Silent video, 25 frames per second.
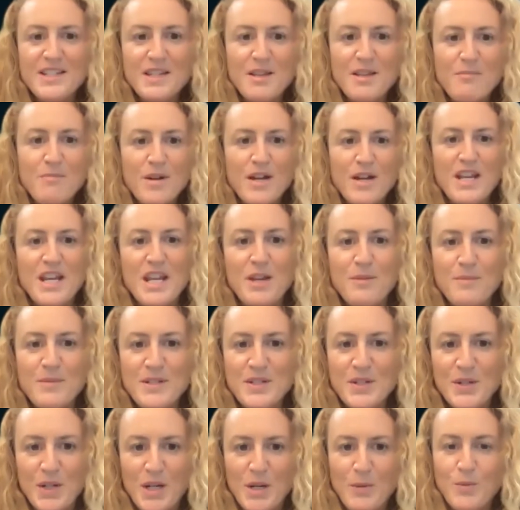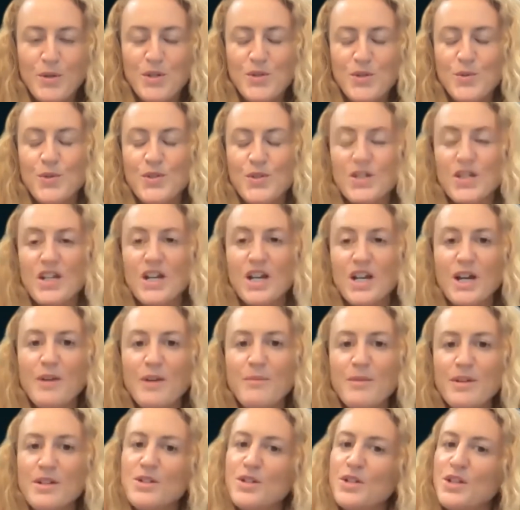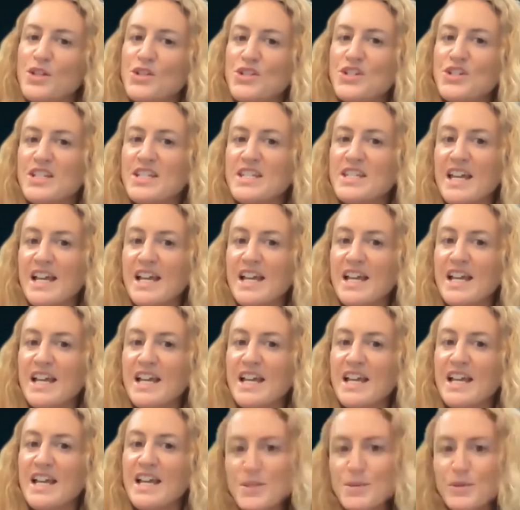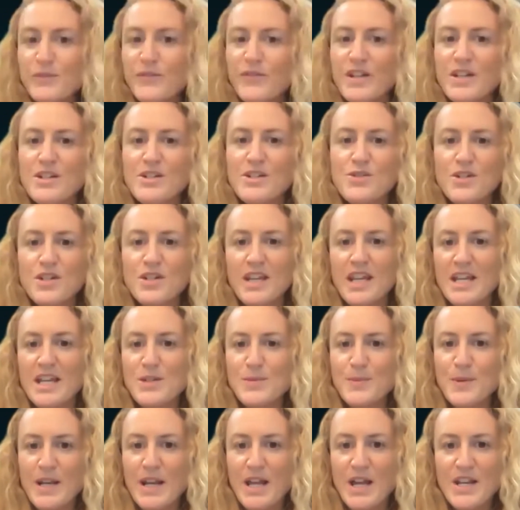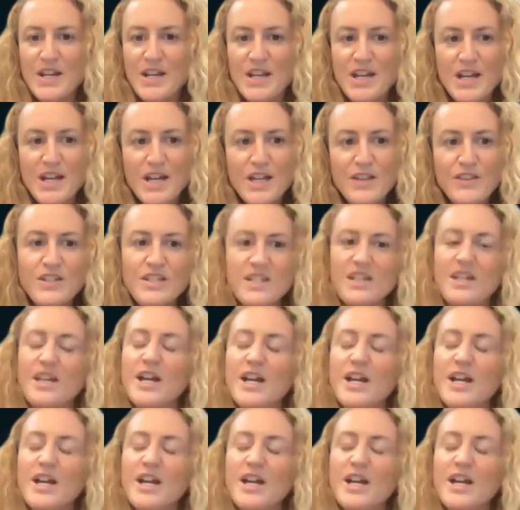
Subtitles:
My name is Holly Bridgwater. I'm a geologist and the Principal for Industry Engagement at Unearthed.